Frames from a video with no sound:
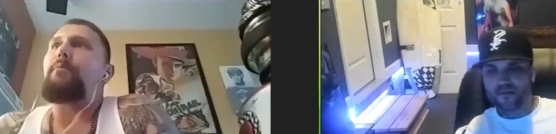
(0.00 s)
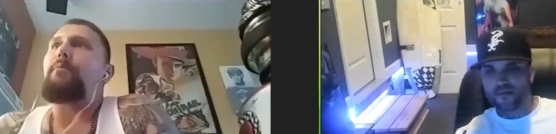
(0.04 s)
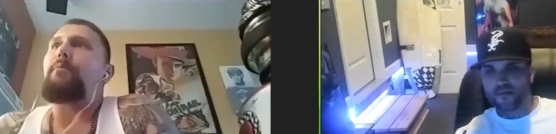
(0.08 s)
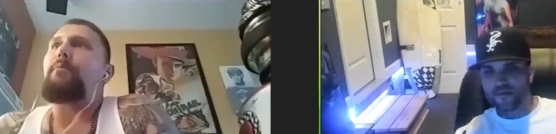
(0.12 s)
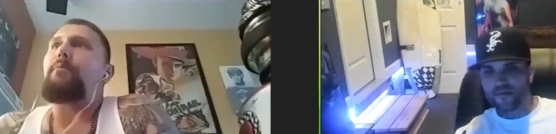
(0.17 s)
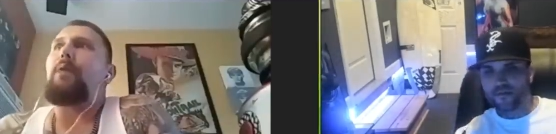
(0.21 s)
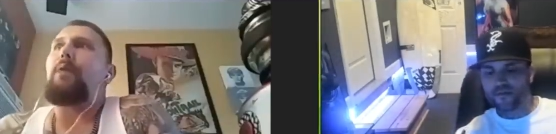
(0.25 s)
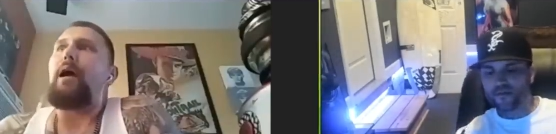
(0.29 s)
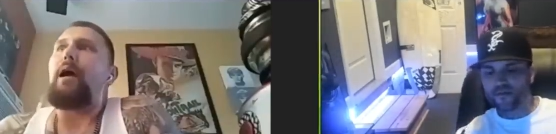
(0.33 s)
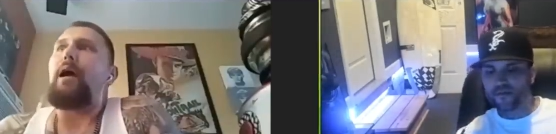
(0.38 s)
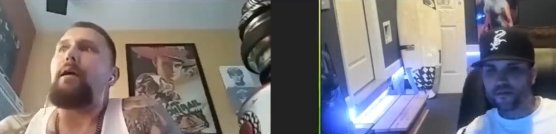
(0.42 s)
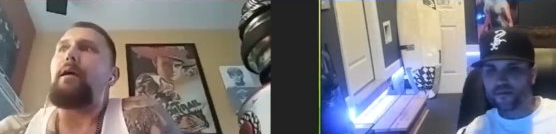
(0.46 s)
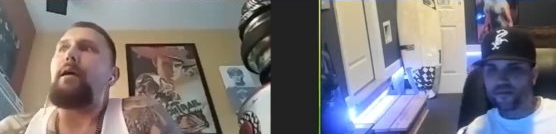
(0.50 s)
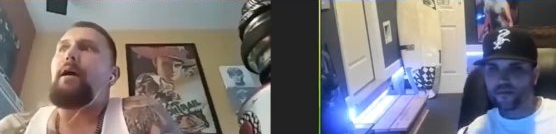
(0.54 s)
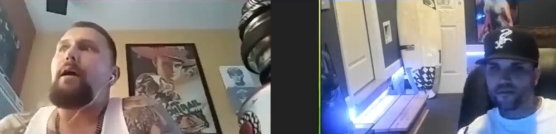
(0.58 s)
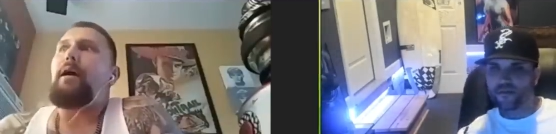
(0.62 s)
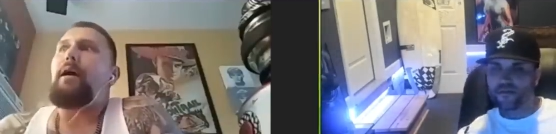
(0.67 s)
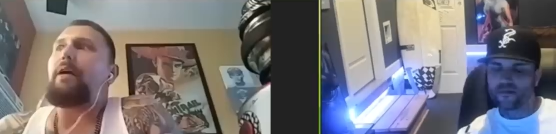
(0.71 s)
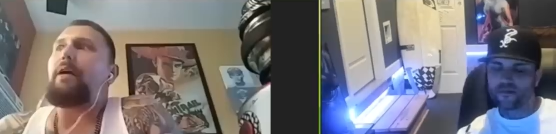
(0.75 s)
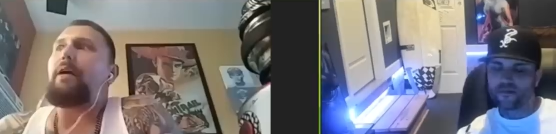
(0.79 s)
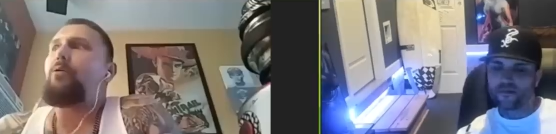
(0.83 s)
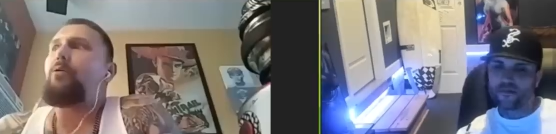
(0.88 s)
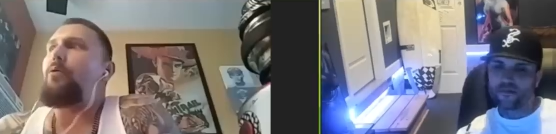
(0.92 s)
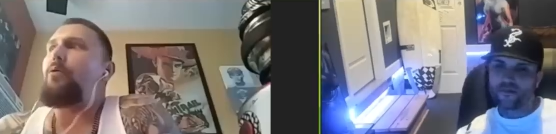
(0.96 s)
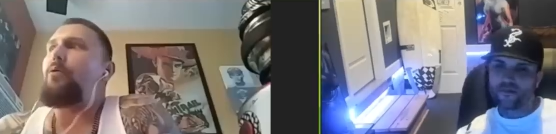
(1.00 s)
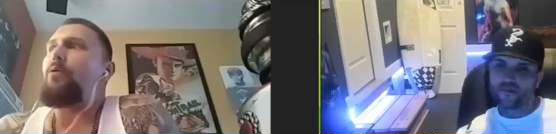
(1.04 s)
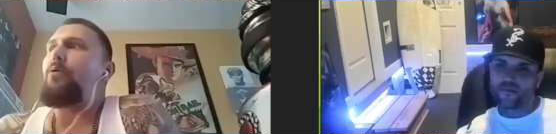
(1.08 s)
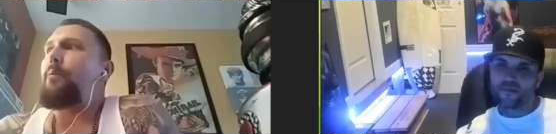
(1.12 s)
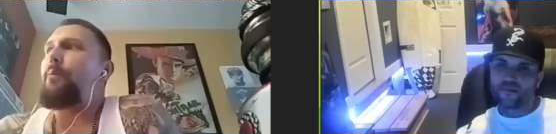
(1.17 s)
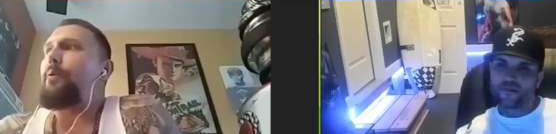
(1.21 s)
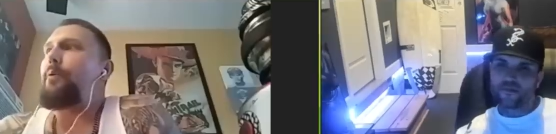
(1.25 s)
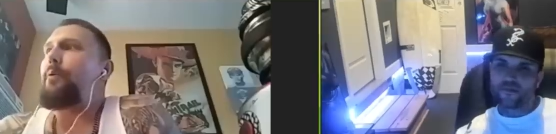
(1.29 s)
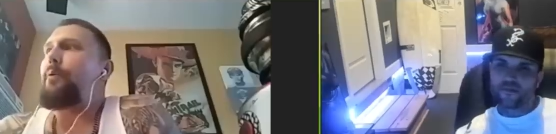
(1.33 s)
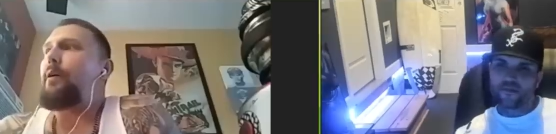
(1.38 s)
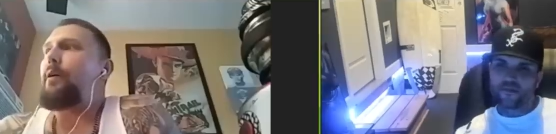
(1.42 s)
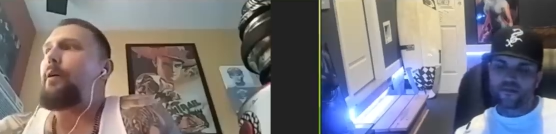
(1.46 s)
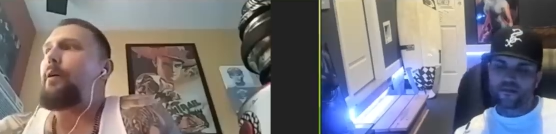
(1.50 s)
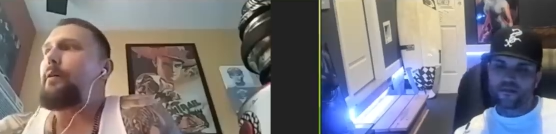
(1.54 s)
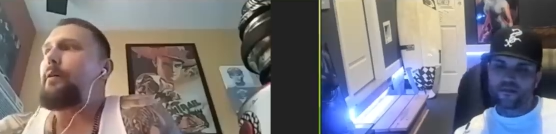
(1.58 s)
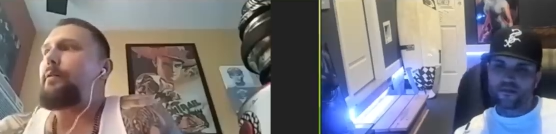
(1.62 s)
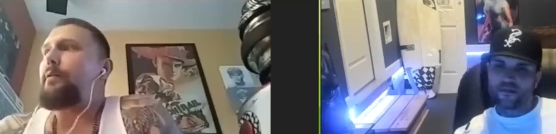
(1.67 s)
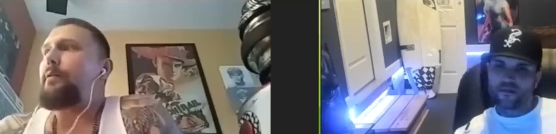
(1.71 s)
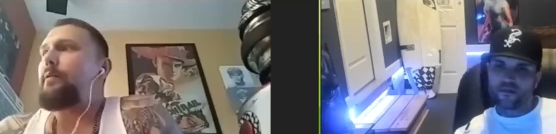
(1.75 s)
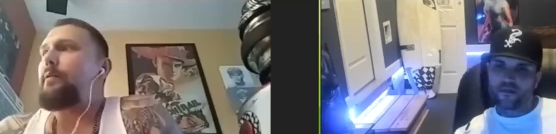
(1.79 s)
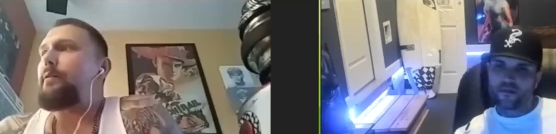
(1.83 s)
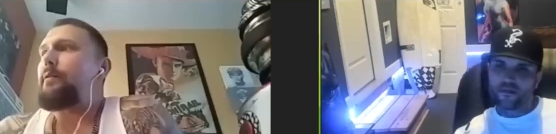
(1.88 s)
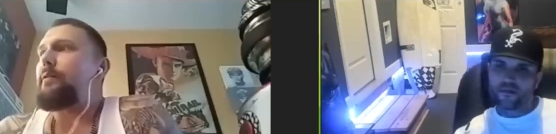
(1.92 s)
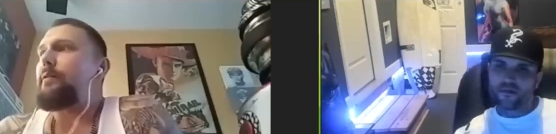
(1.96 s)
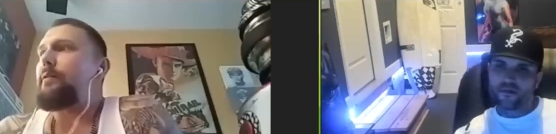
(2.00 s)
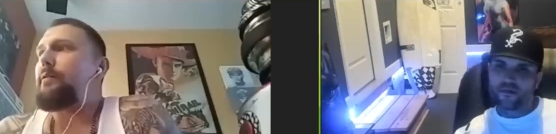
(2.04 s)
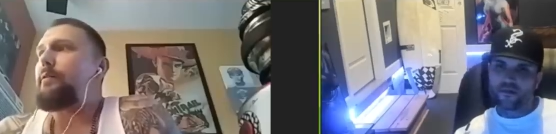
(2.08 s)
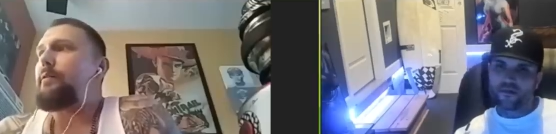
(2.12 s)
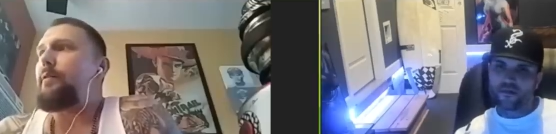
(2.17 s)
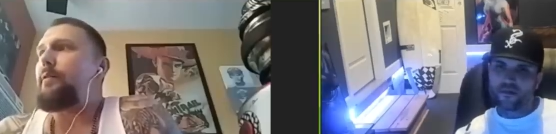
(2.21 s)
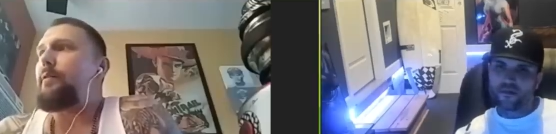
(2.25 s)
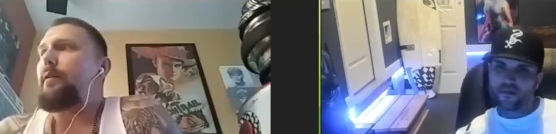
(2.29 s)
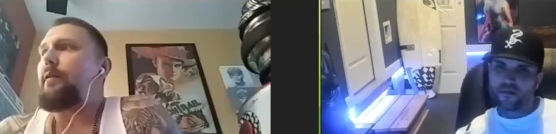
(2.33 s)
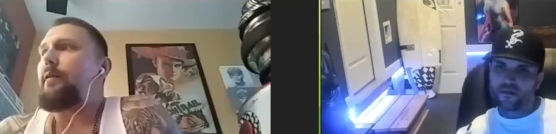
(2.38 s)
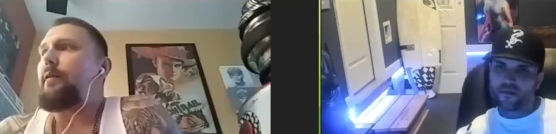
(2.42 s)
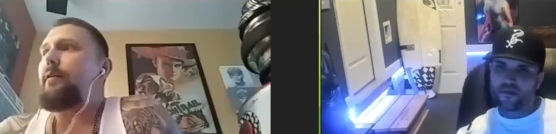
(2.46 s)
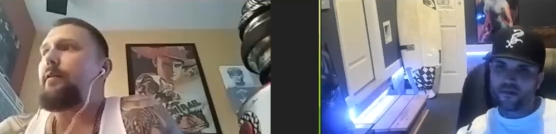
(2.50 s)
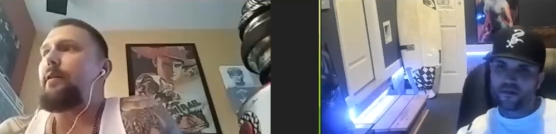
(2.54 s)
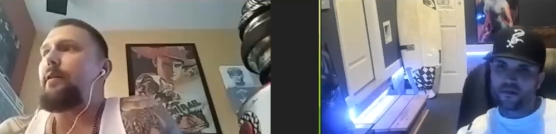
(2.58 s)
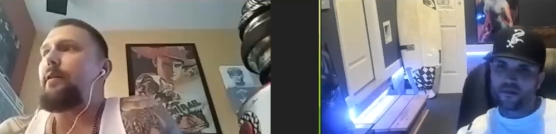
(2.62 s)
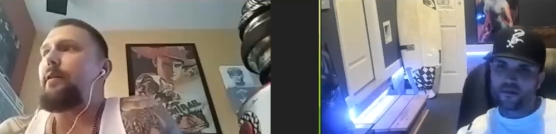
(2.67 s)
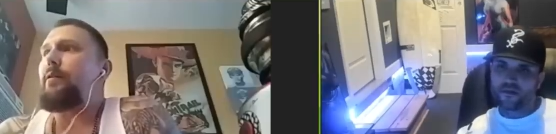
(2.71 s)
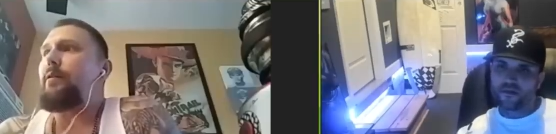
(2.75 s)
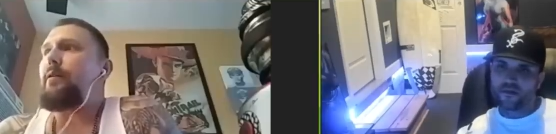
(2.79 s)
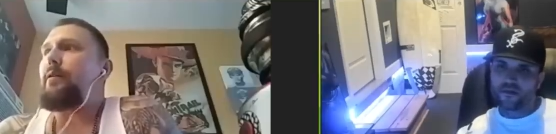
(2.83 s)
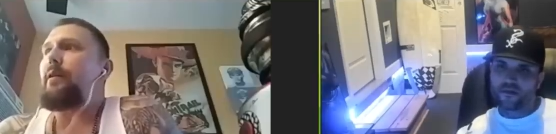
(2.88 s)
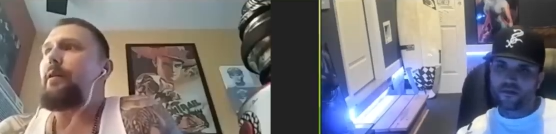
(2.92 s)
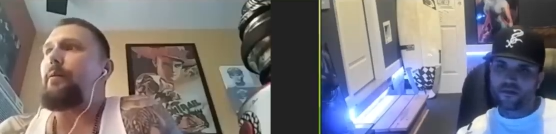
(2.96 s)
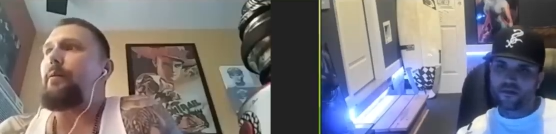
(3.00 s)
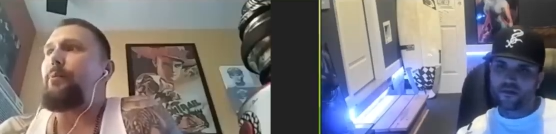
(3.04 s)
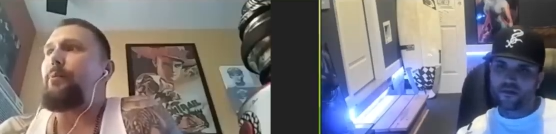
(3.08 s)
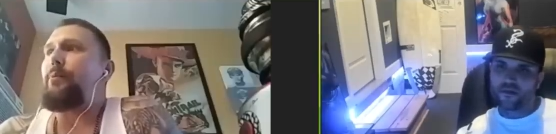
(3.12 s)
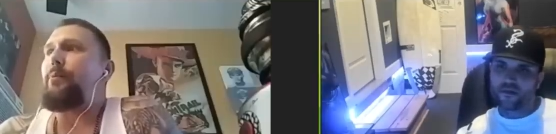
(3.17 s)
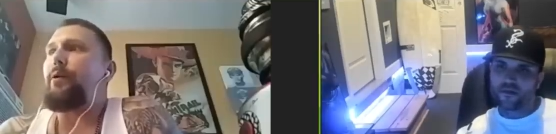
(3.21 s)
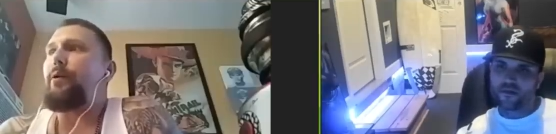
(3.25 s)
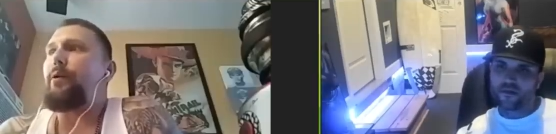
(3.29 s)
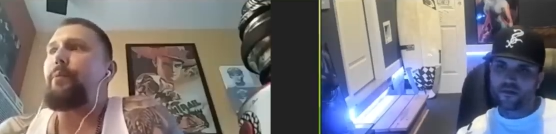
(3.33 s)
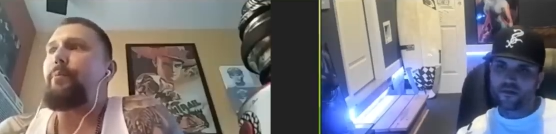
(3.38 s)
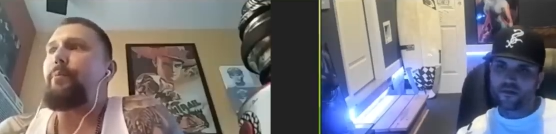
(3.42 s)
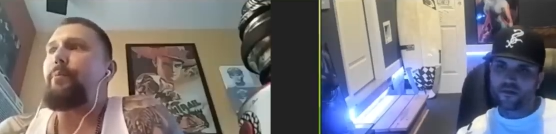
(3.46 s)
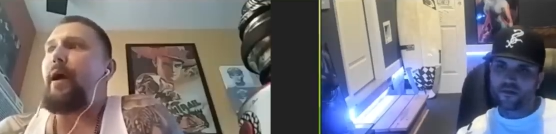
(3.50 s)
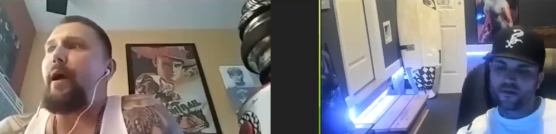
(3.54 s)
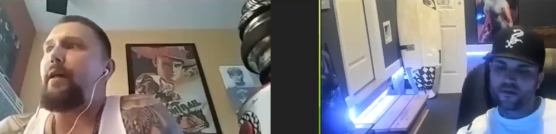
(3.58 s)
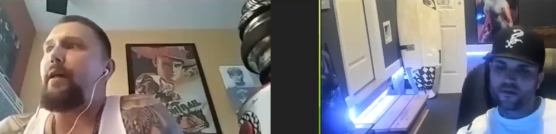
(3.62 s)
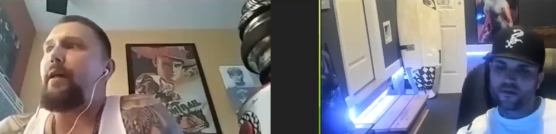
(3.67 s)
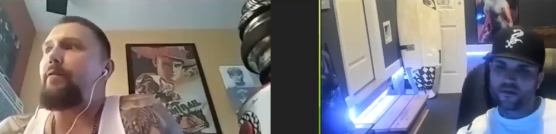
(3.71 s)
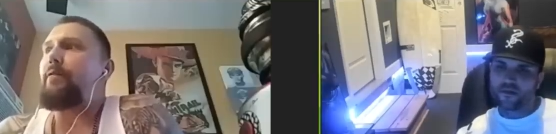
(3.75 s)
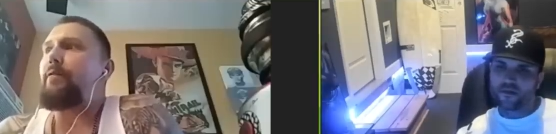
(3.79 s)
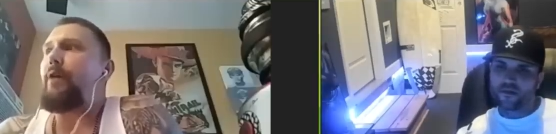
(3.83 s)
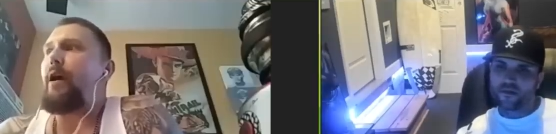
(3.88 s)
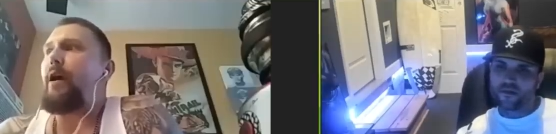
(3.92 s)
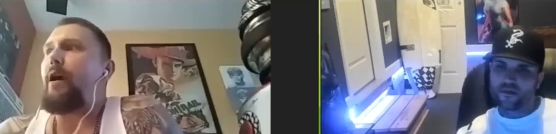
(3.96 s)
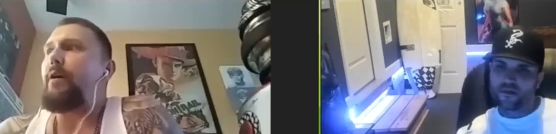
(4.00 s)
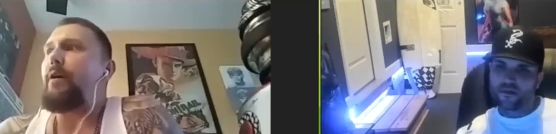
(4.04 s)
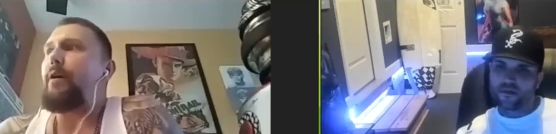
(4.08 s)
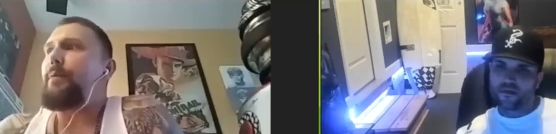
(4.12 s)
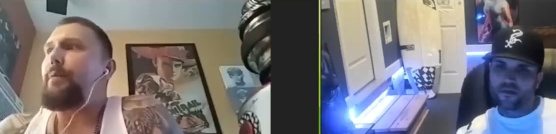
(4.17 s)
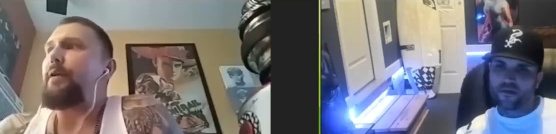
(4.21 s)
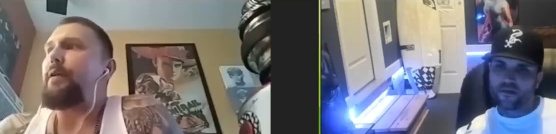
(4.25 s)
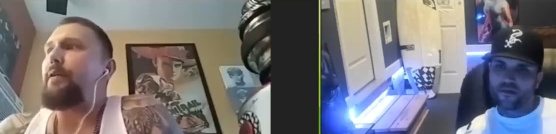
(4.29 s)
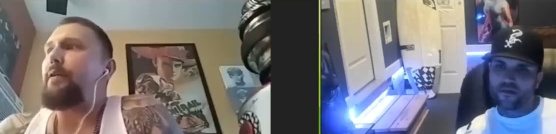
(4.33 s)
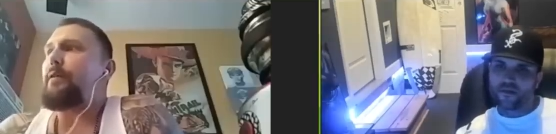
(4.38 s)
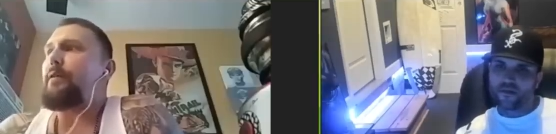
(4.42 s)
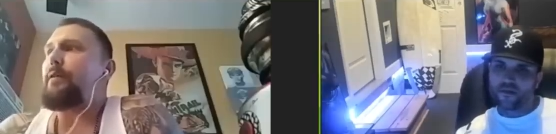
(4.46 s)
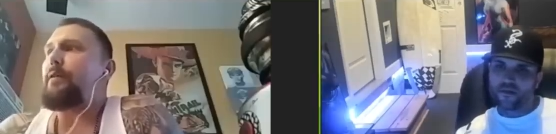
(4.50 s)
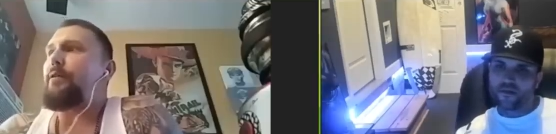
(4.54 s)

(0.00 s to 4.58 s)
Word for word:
Speaker 1: I I grew up uh in a in a in a pretty bad environment.